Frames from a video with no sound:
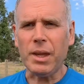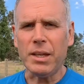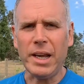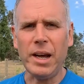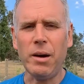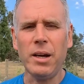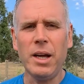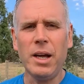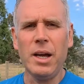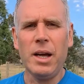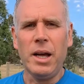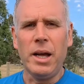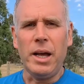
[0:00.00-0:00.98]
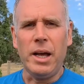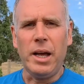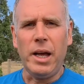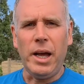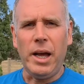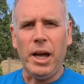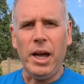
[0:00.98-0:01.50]
Now,
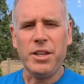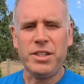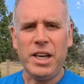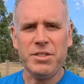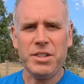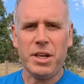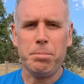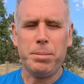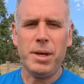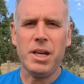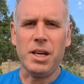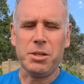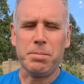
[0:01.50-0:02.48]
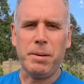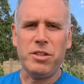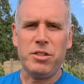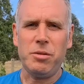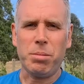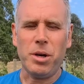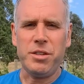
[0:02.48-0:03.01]
it sounds like a big,
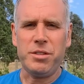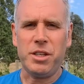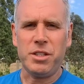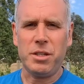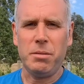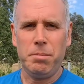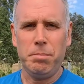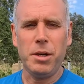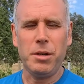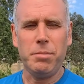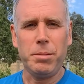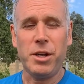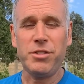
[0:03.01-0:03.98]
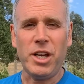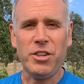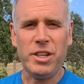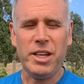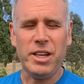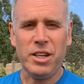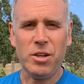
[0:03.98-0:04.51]
expensive process, but
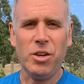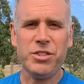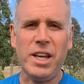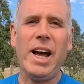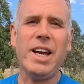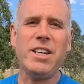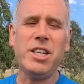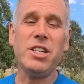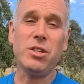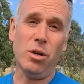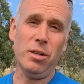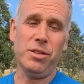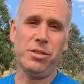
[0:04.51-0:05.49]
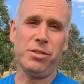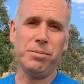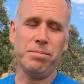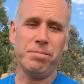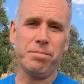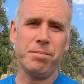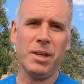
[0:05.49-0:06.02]
it costs $80.
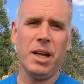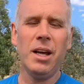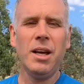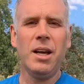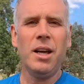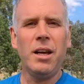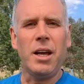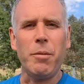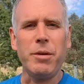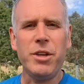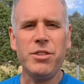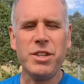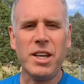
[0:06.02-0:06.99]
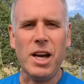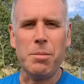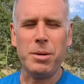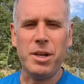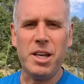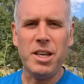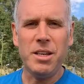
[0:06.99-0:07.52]
And we use a
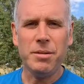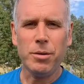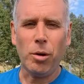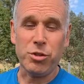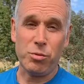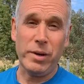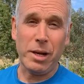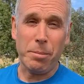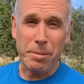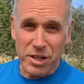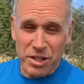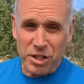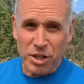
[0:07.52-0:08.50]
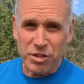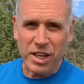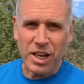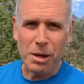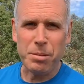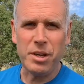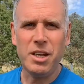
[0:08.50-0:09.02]
company, I was recommended to use a
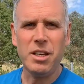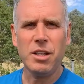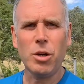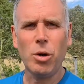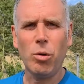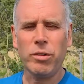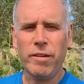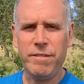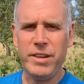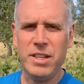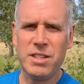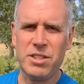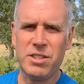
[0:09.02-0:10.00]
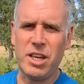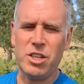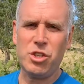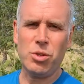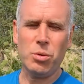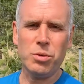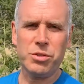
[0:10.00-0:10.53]
company called
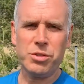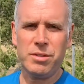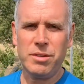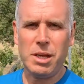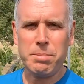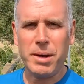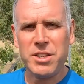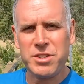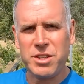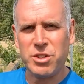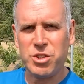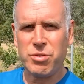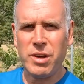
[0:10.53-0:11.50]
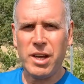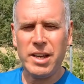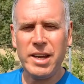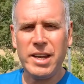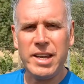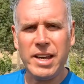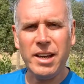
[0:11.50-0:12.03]
Petioles. They're based in Australia
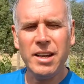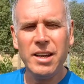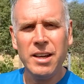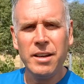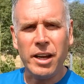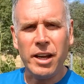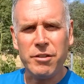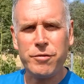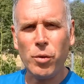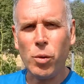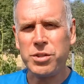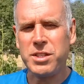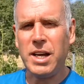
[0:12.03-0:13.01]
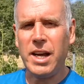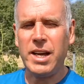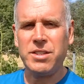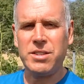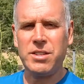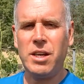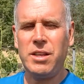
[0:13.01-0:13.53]
here in 4
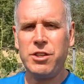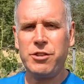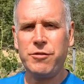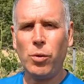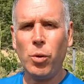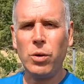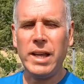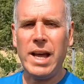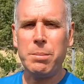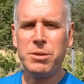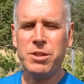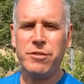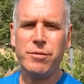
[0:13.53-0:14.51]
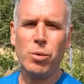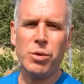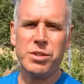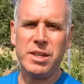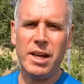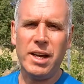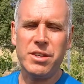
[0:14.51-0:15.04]
states. So there's 4 labs in 4
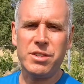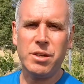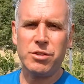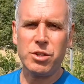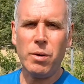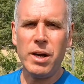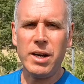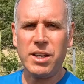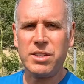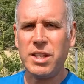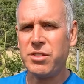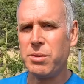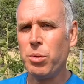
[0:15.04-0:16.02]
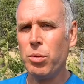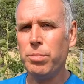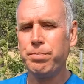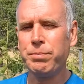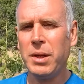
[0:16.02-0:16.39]
states, so it's quite accessible.